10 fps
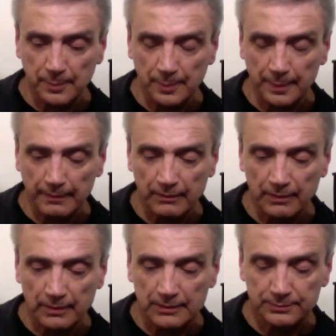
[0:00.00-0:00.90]
Well,
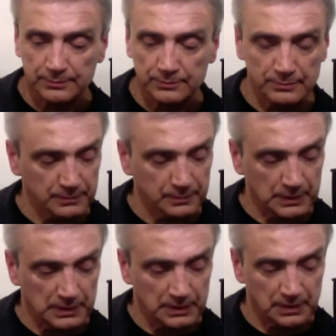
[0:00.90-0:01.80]

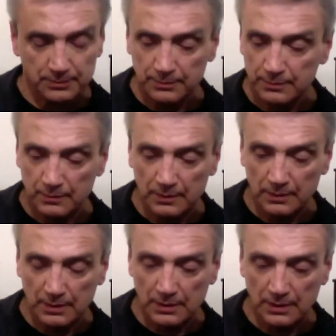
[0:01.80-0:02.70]
when you look at
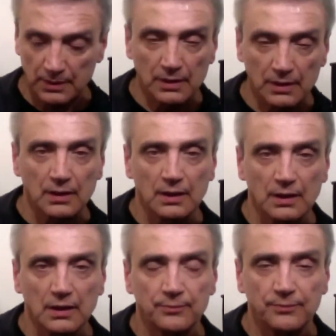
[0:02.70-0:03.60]

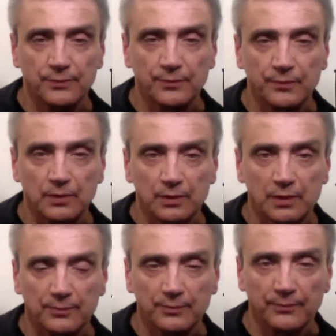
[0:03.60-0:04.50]
little kids
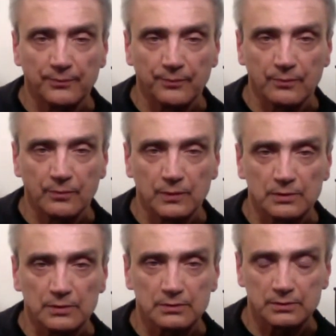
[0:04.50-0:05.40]

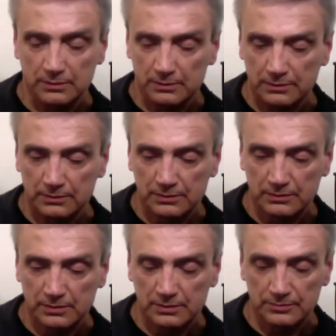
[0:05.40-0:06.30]
and you see
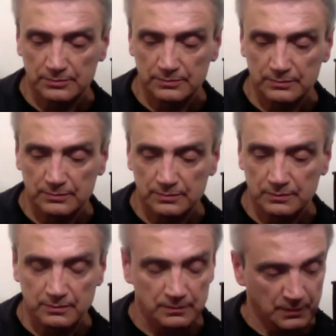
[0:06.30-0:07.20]
how
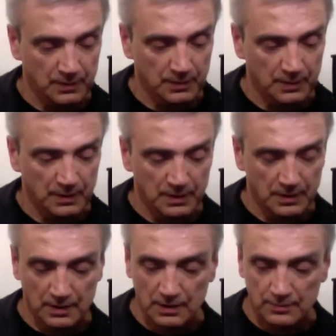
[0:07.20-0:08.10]
happiness is our
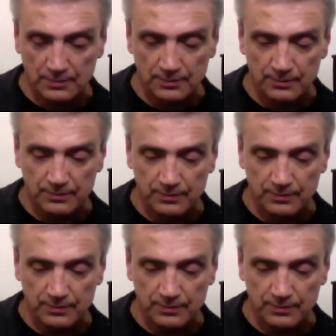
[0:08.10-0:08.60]
natural state,